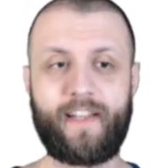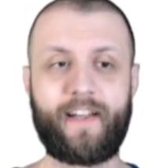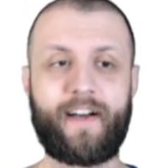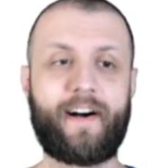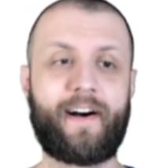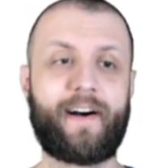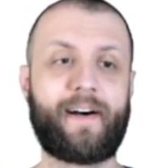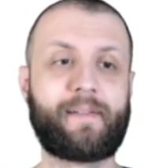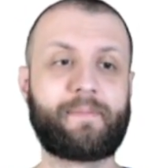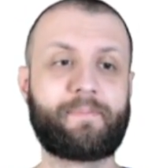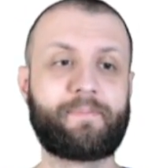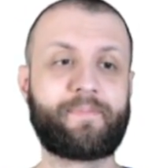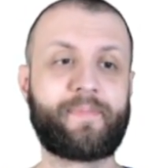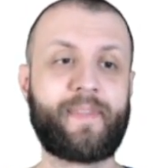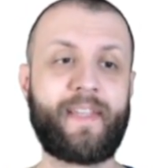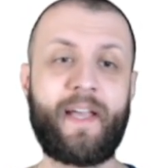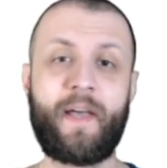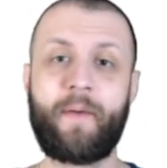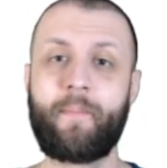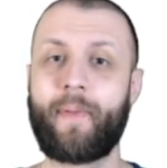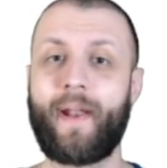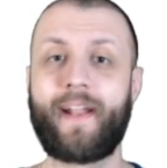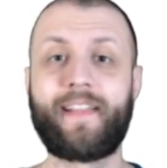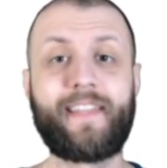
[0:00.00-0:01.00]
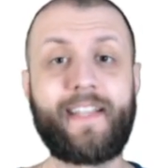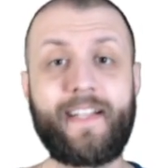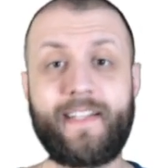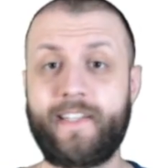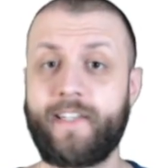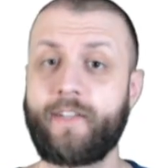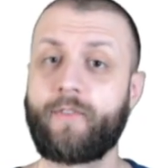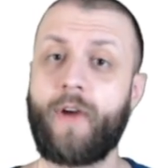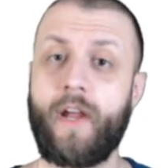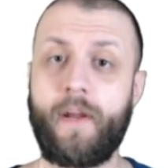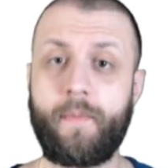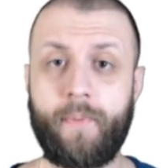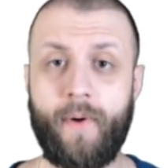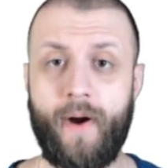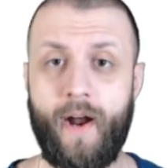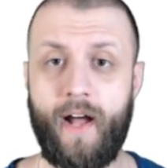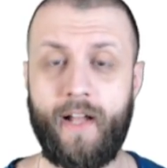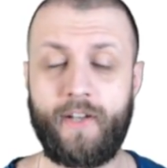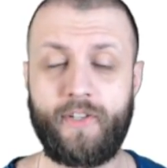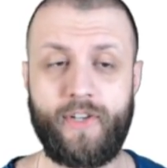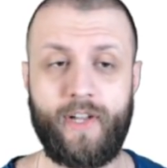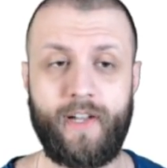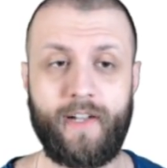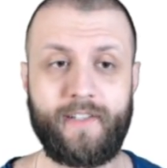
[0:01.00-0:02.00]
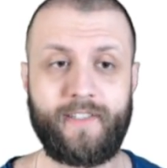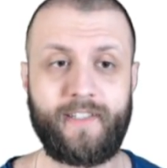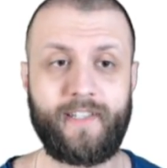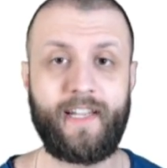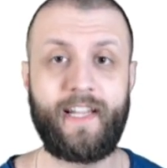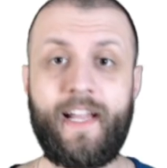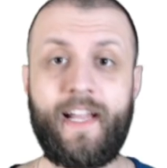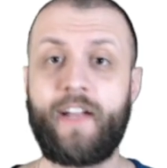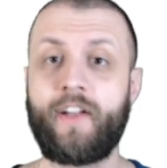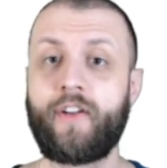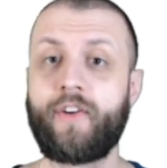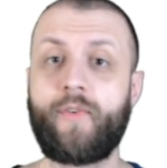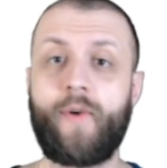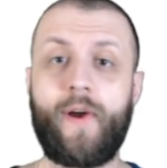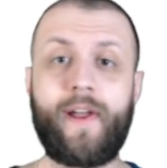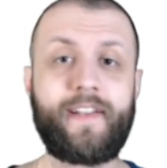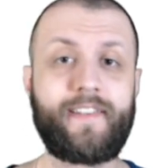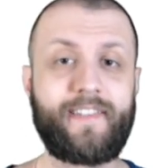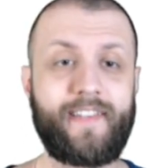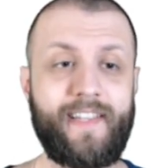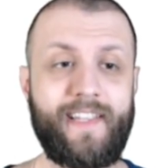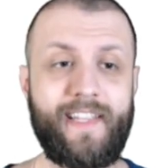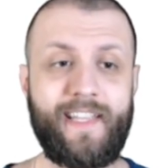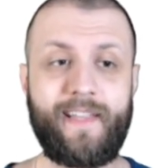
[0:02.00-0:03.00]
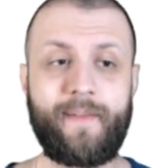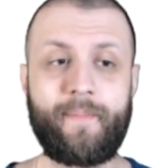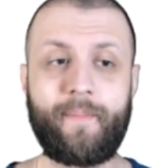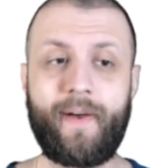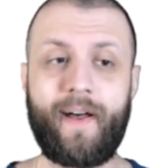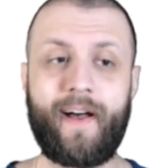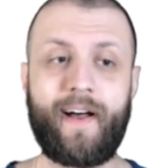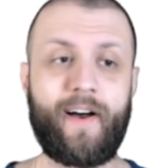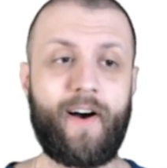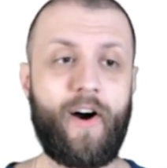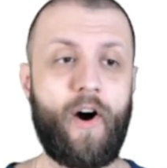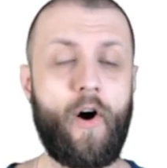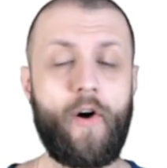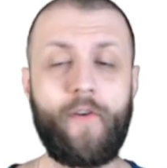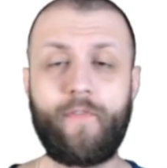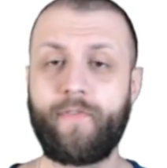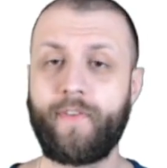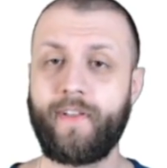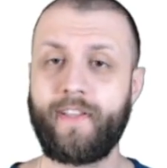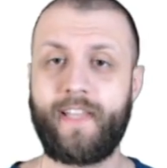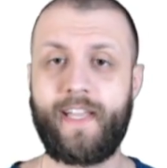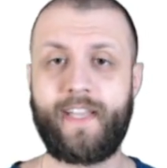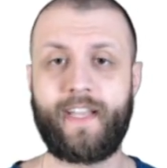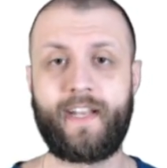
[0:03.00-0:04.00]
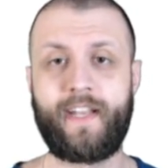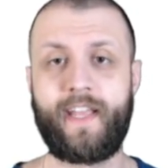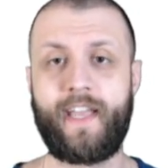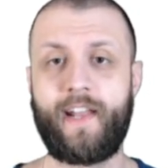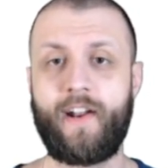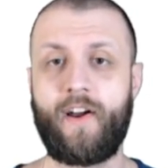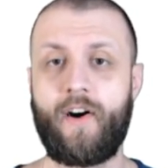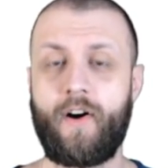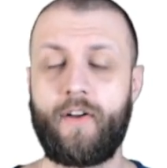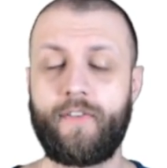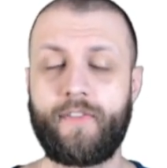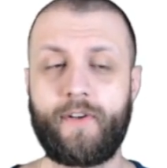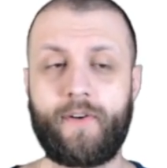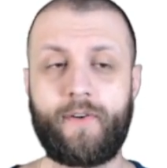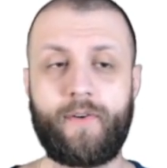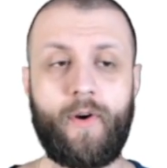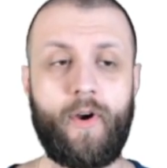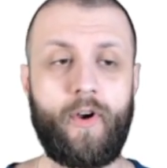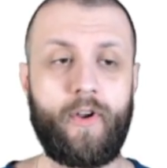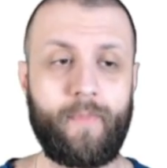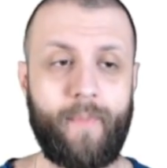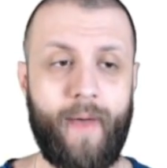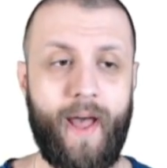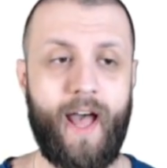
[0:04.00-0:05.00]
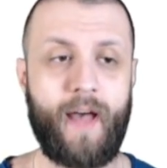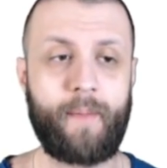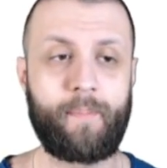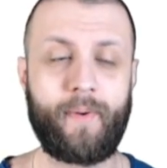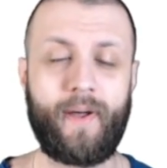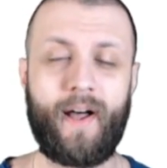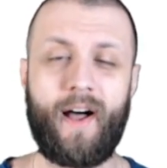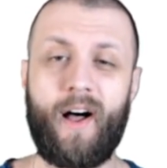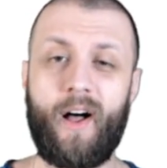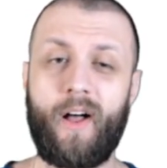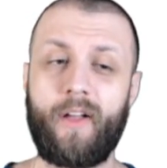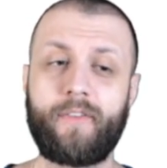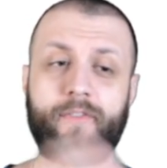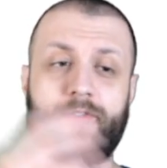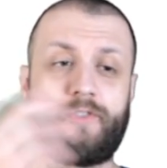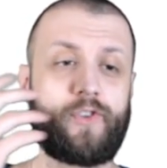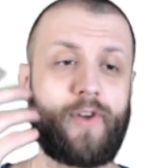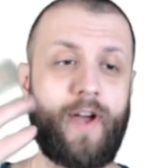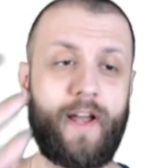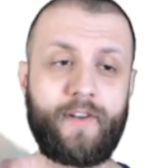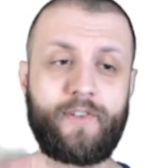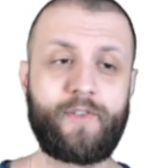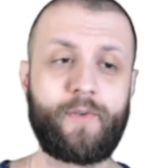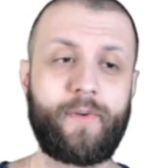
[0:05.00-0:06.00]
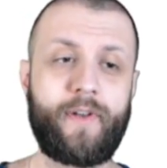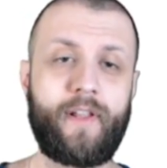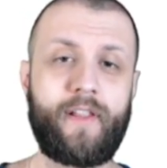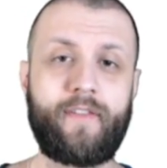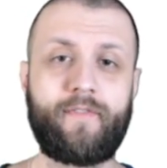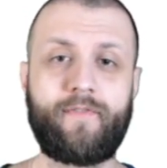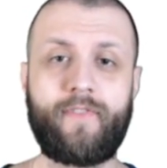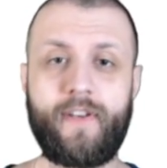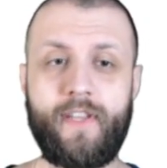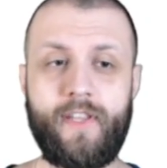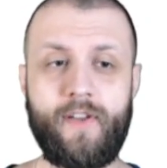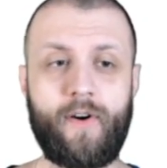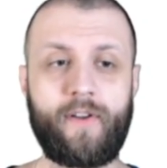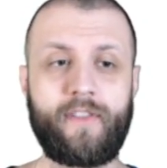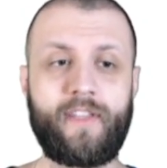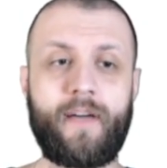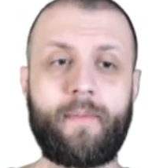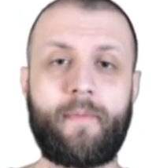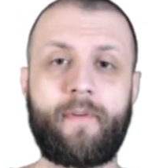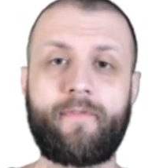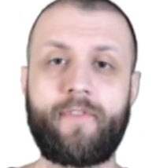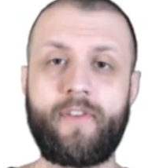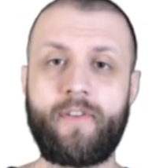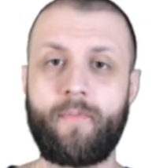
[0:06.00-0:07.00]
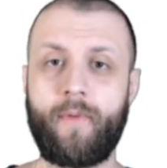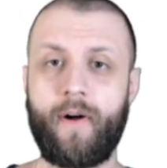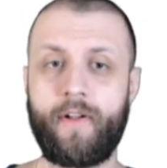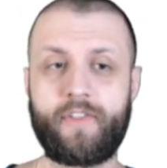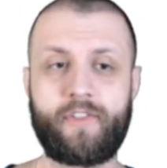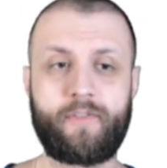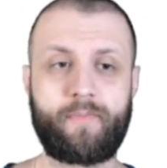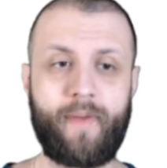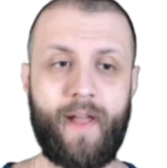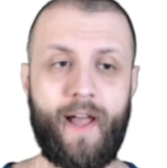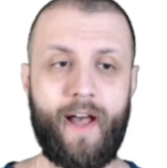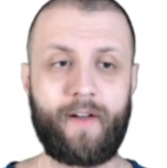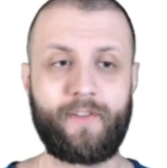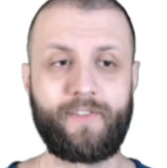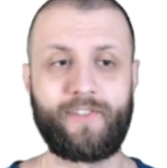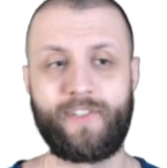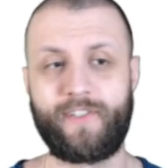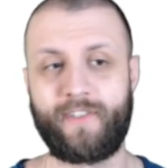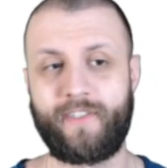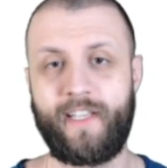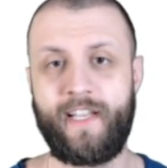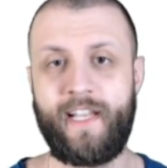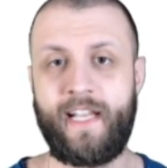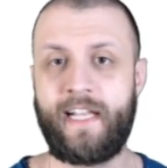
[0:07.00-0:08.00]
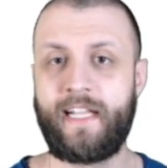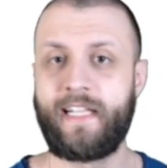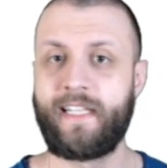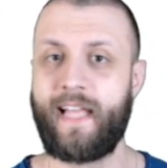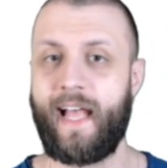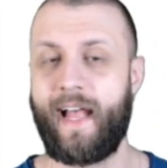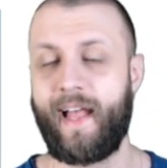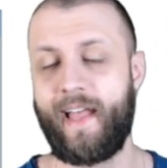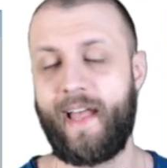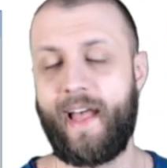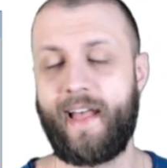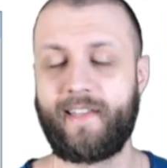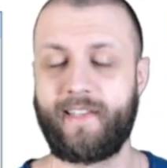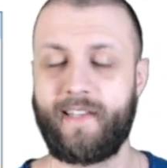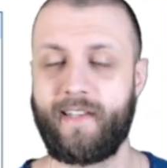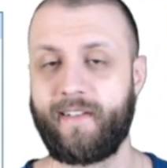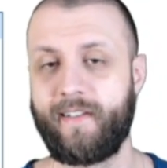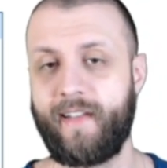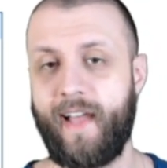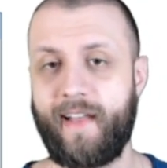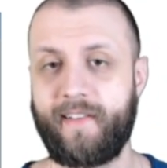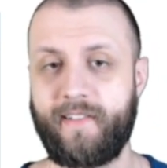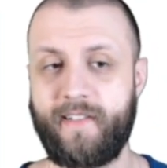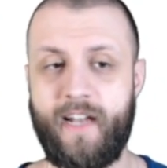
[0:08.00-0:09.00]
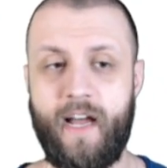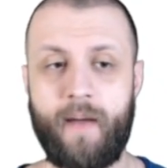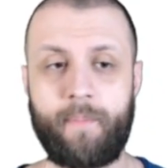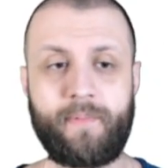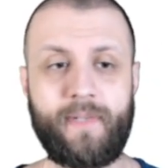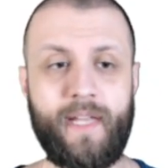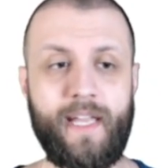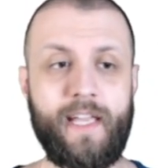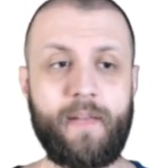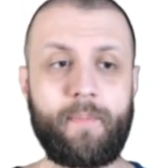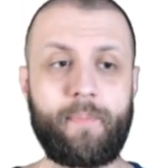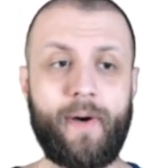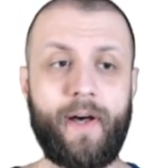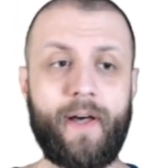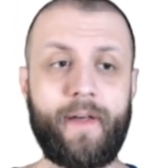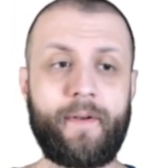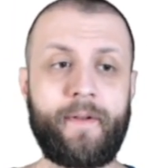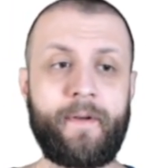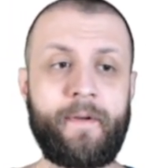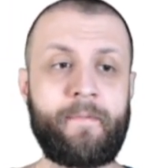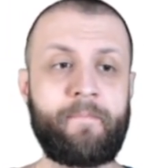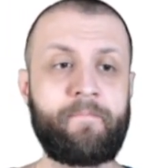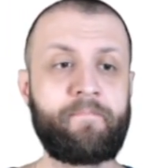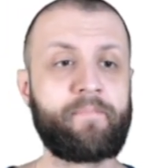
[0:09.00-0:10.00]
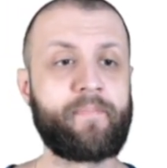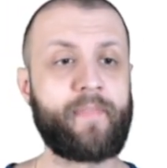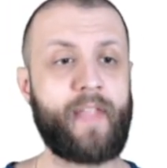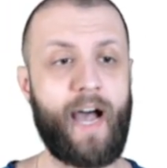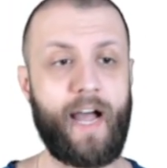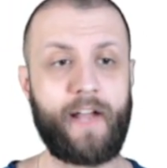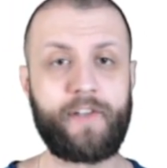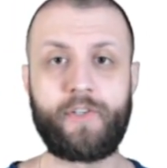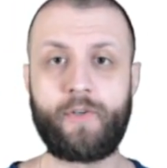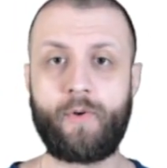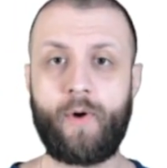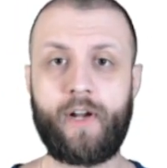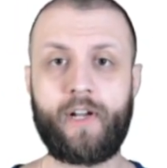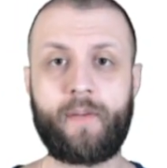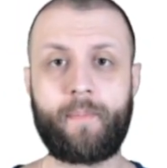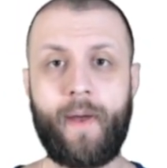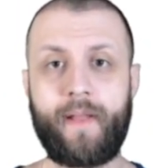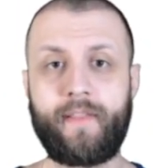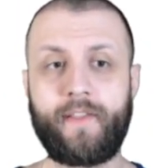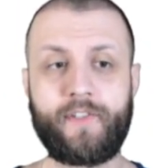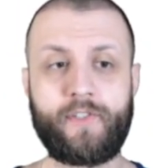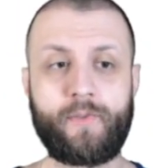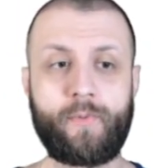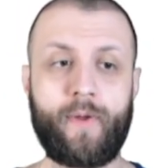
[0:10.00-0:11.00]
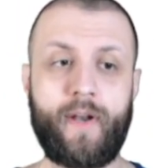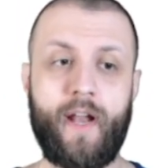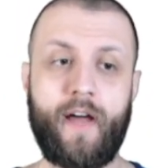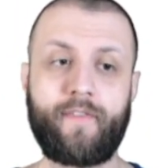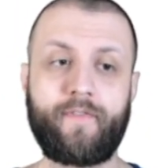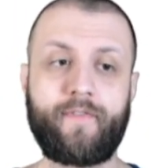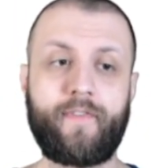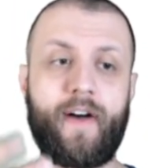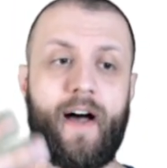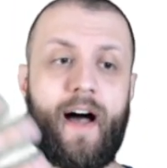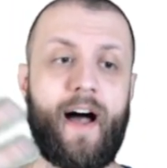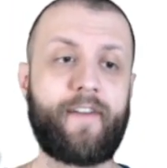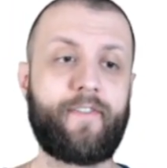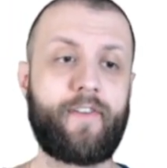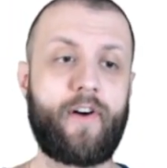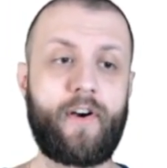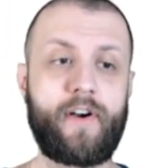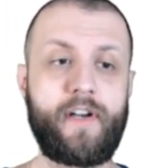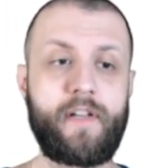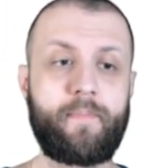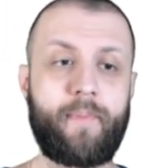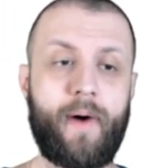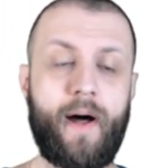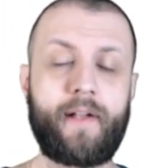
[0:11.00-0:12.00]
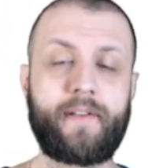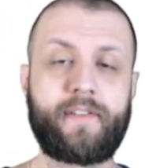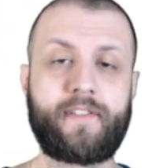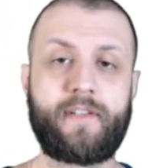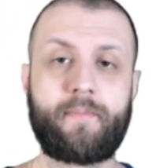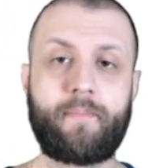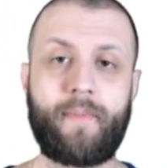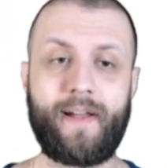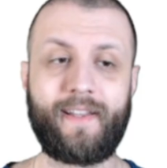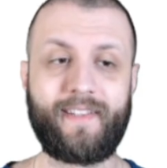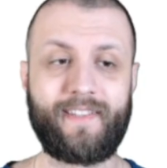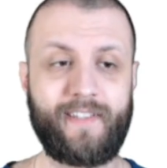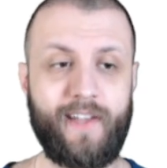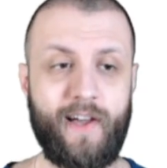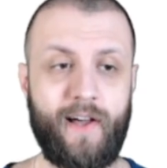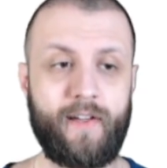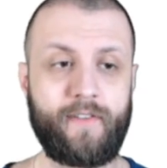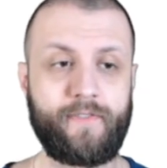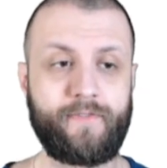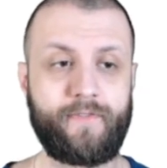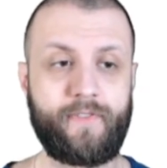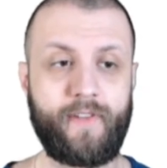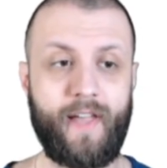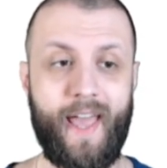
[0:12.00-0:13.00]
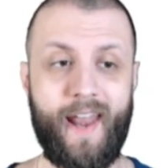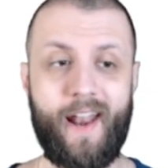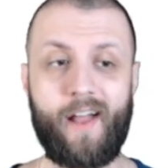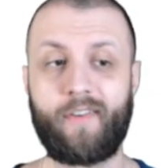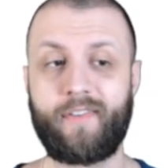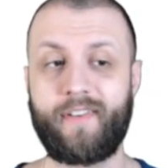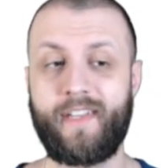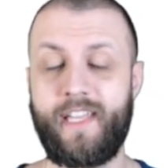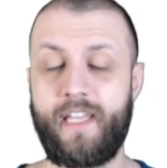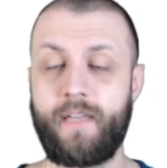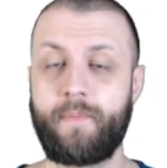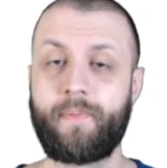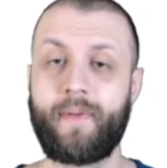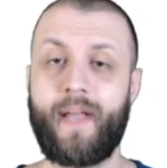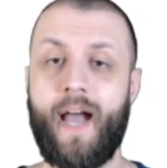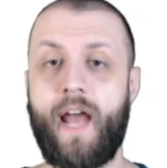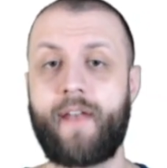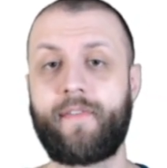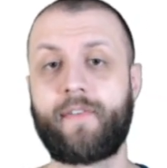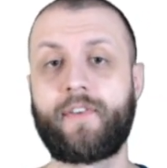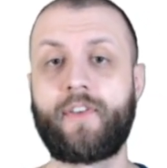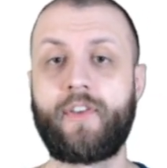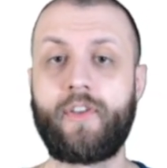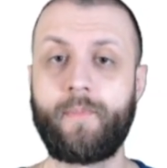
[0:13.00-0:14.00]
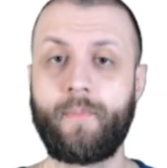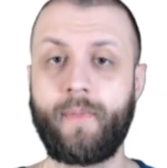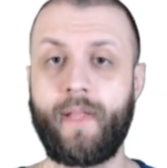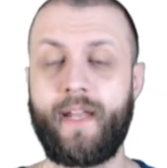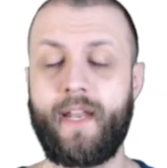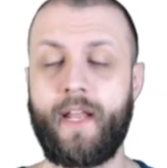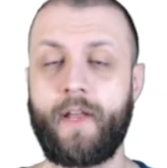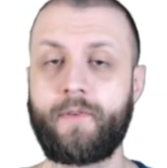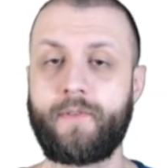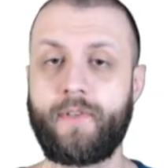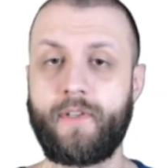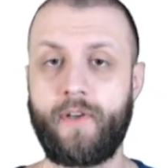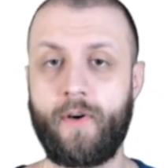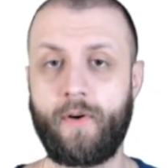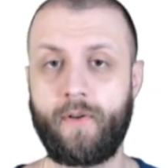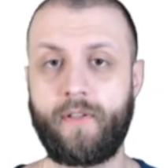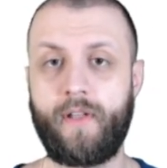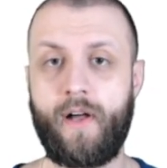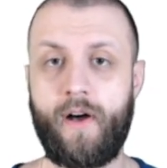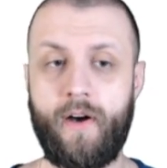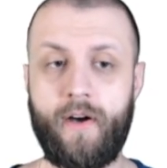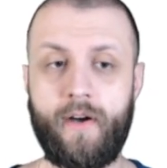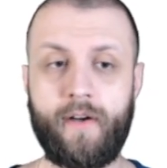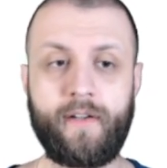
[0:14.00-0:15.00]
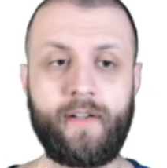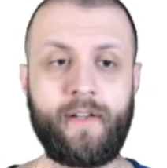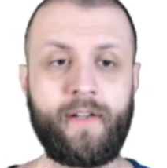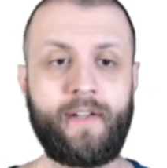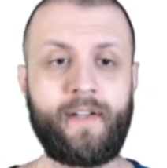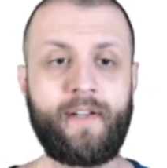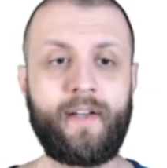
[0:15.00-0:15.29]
But I think it's a great project, great team. Hopefully they can hit all their roadmap. I'll try to do another video on them a few months from now, just as an update. But I do recommend this one. I've already bought some myself, and I'll keep kind of accumulating as we go along.